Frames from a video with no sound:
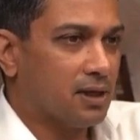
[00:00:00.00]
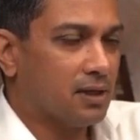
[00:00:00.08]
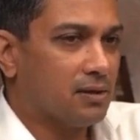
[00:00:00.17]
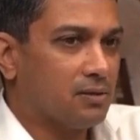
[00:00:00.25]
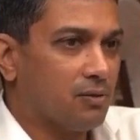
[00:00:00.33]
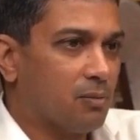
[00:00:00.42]

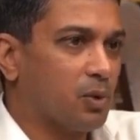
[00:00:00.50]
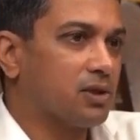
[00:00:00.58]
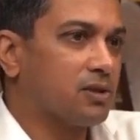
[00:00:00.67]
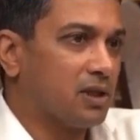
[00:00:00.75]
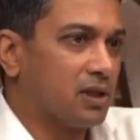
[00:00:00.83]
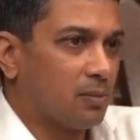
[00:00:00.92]
and we
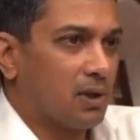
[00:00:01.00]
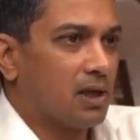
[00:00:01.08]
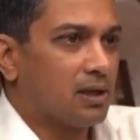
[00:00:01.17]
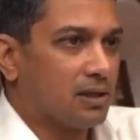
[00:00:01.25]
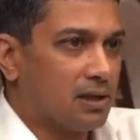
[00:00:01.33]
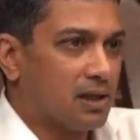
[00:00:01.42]
put center
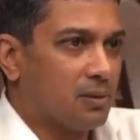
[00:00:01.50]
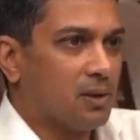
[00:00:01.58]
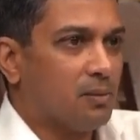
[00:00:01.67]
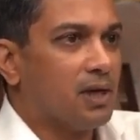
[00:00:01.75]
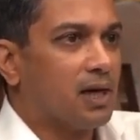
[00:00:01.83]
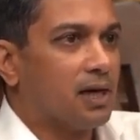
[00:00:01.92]
plant a little
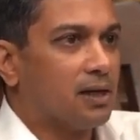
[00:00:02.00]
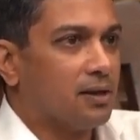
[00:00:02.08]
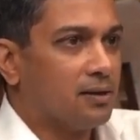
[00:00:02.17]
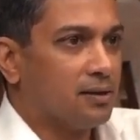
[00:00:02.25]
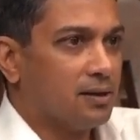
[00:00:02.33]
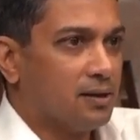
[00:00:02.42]
bit
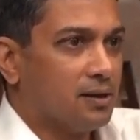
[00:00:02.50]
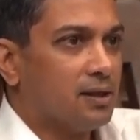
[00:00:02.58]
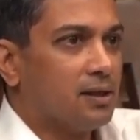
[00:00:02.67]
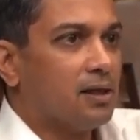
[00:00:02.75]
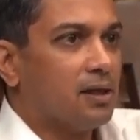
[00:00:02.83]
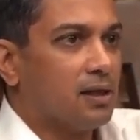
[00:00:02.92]
behind,
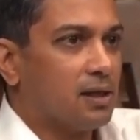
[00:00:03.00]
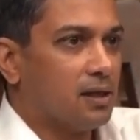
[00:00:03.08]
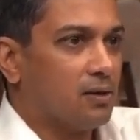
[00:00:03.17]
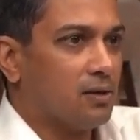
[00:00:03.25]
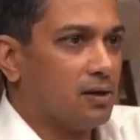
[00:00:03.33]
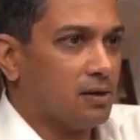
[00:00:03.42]
and
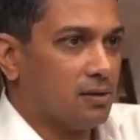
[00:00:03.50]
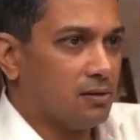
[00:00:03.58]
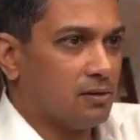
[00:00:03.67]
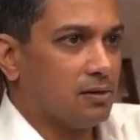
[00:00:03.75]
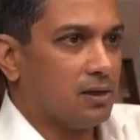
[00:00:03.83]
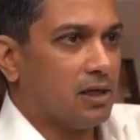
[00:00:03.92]
then
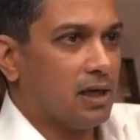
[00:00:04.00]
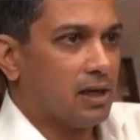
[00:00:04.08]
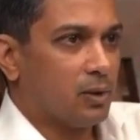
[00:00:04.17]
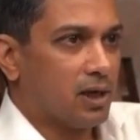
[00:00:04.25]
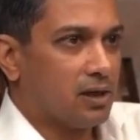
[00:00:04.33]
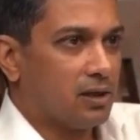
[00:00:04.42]

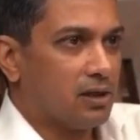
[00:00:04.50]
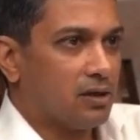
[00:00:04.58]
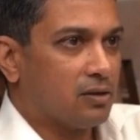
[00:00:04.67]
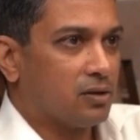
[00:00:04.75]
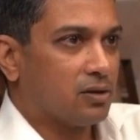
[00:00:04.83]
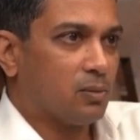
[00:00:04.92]
reallocated the
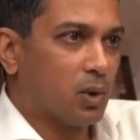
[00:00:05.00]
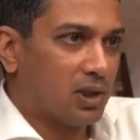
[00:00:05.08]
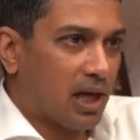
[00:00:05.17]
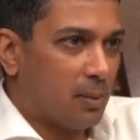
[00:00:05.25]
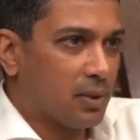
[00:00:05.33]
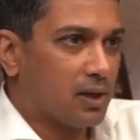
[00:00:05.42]
resources, both
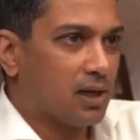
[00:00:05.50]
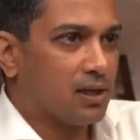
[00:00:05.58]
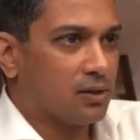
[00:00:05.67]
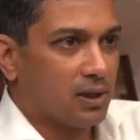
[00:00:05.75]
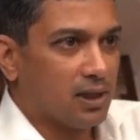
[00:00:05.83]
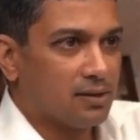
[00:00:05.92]
capital
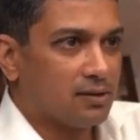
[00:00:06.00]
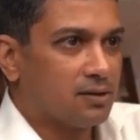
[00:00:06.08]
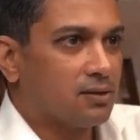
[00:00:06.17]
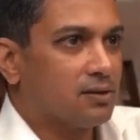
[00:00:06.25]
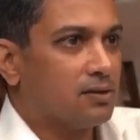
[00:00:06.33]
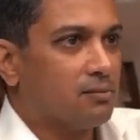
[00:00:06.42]
as well as
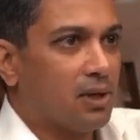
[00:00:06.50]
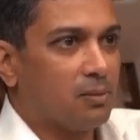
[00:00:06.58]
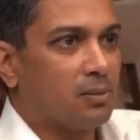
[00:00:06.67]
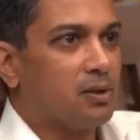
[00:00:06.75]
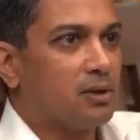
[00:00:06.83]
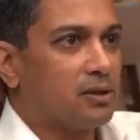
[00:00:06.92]

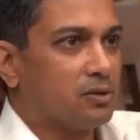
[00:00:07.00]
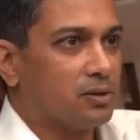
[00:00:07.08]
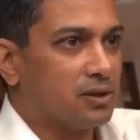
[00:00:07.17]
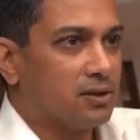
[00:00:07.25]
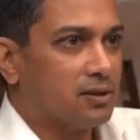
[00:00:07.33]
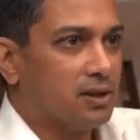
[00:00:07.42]
manpower
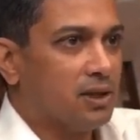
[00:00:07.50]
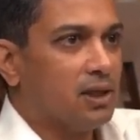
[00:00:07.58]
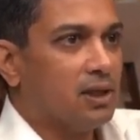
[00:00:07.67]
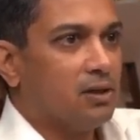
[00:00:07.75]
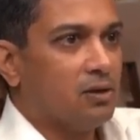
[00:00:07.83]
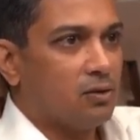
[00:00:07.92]
resources.
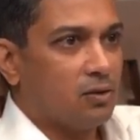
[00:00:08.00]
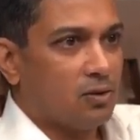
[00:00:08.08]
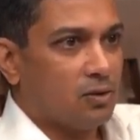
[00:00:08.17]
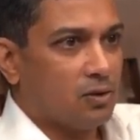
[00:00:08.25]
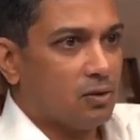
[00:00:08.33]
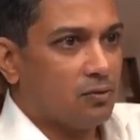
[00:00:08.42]
Yes.
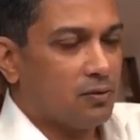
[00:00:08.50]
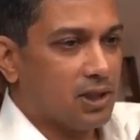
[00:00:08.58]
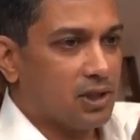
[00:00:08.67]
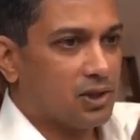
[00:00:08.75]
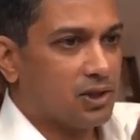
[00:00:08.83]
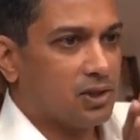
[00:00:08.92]
To
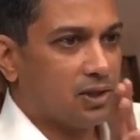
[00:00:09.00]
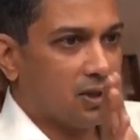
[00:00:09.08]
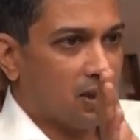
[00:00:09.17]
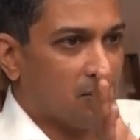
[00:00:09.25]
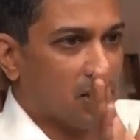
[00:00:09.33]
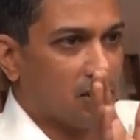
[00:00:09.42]
finish
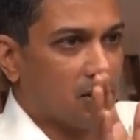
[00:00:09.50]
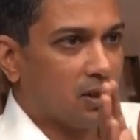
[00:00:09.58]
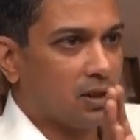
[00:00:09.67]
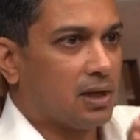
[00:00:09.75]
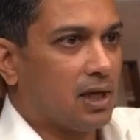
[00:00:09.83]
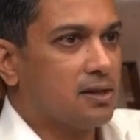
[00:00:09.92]
a
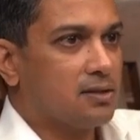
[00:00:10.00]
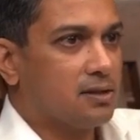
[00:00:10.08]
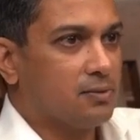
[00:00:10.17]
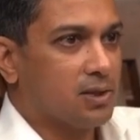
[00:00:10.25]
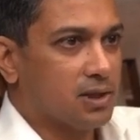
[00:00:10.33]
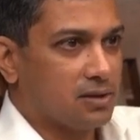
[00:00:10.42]
particular task,
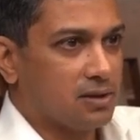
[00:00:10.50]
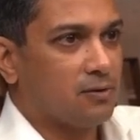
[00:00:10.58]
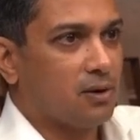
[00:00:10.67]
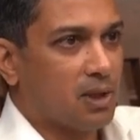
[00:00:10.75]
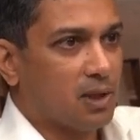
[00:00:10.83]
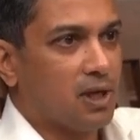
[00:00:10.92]
which is
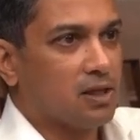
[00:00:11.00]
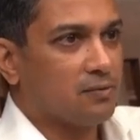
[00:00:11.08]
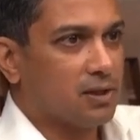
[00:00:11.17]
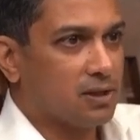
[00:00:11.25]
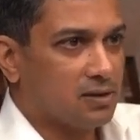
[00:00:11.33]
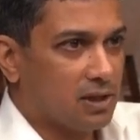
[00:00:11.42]
from our blast
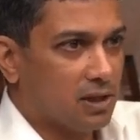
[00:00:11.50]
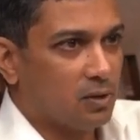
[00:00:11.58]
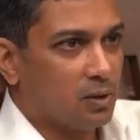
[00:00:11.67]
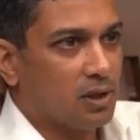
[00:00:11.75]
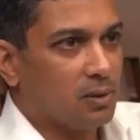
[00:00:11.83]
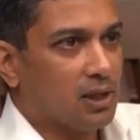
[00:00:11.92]
furnace to the
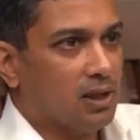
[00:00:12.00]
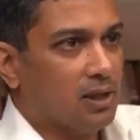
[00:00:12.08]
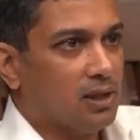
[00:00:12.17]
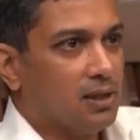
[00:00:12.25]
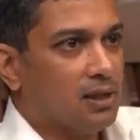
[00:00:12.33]
rolling mill.